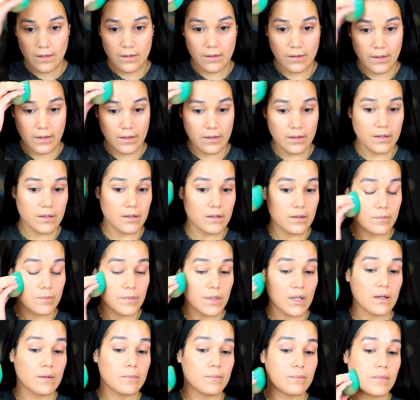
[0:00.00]
I am
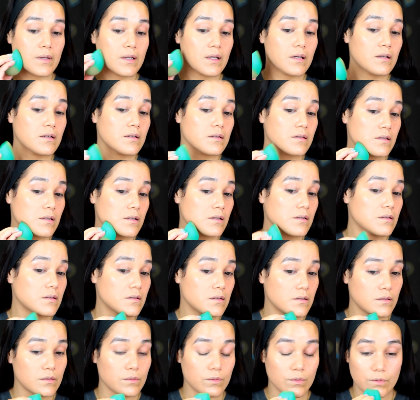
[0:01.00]
not mad at that
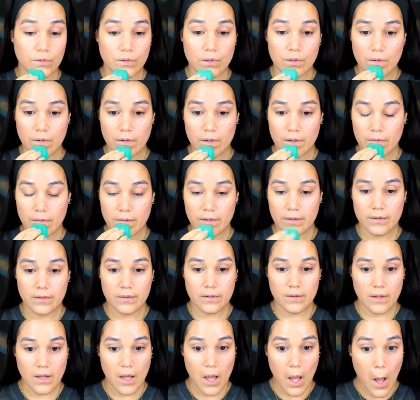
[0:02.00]
at all.
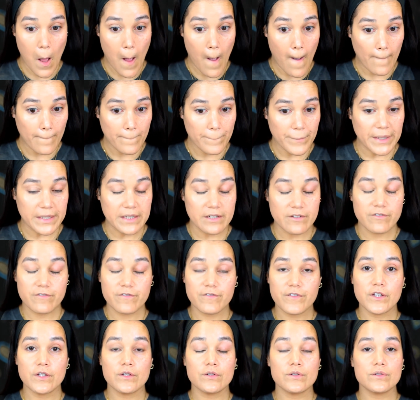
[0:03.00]
And it
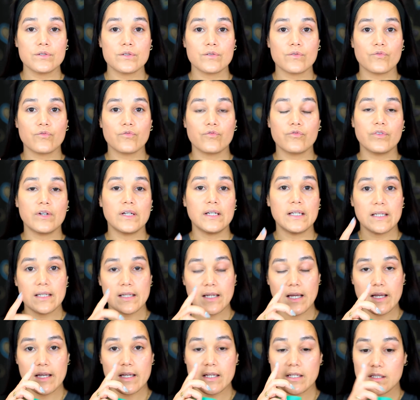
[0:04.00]
feels really
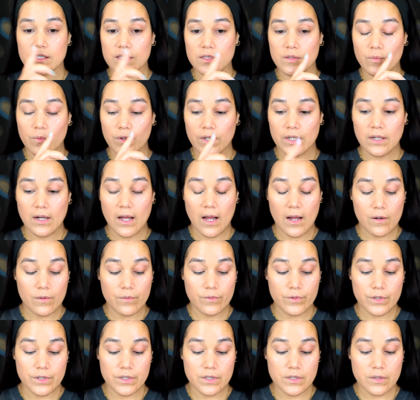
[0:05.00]
nice when I
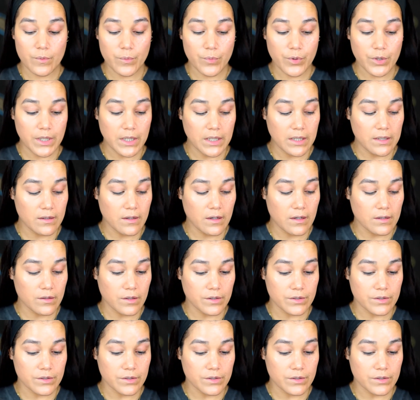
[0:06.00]
was putting it on